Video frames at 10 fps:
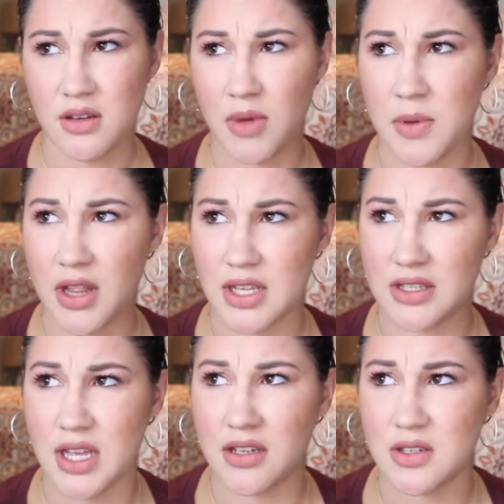maybe like
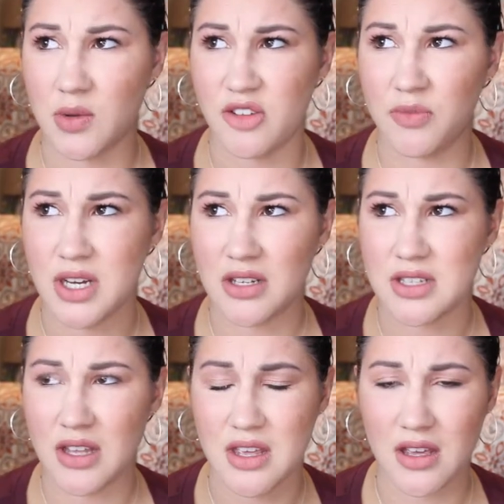10 to 12
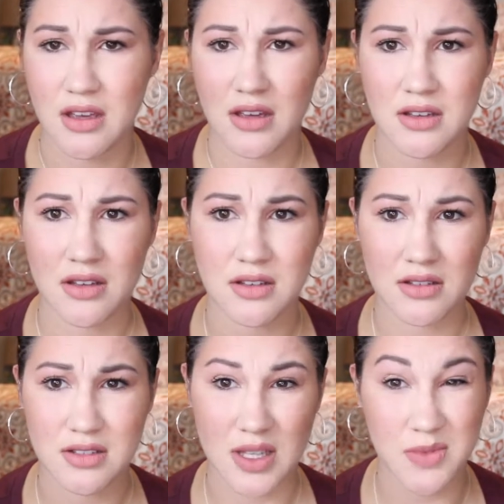bucks, I think,
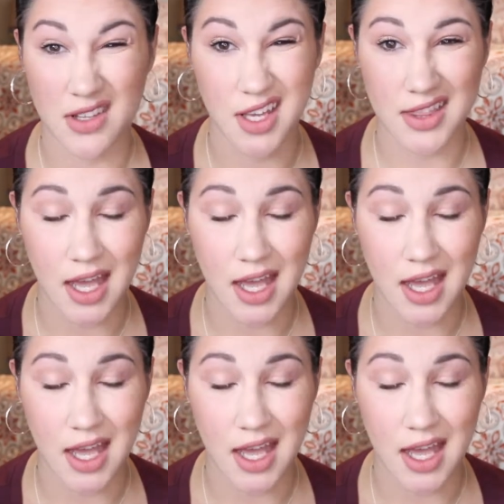something like